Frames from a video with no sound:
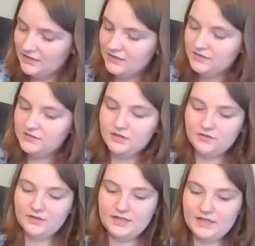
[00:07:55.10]

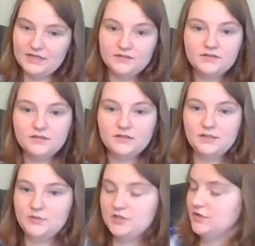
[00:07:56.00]
So again,
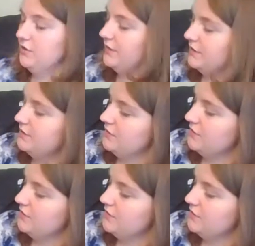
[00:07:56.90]
I'm just going to